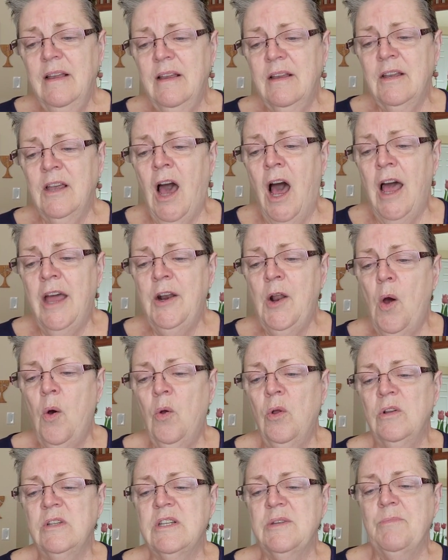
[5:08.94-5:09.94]
God
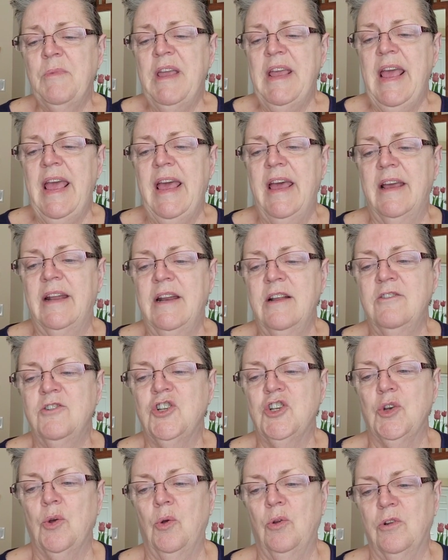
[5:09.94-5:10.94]
holds me head and
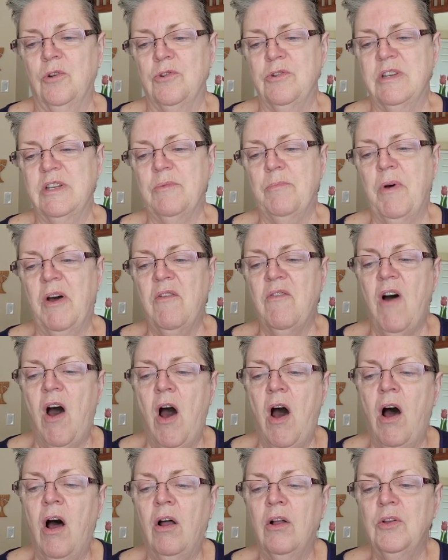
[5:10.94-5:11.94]
shoulders above
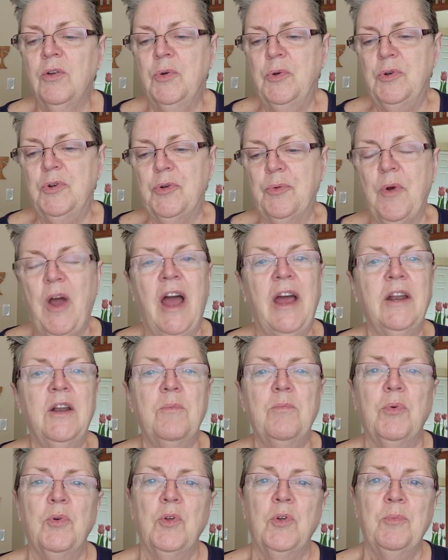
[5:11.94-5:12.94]
all who try to
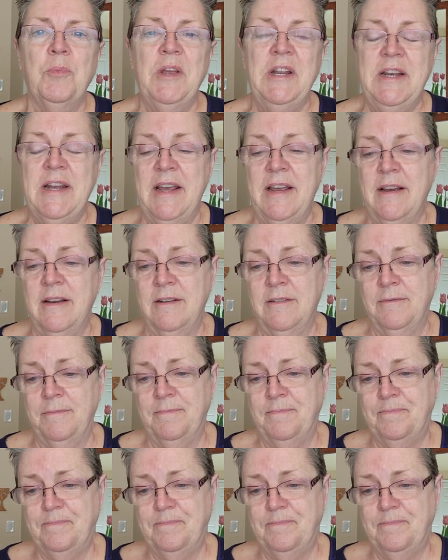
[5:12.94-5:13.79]
pull me down.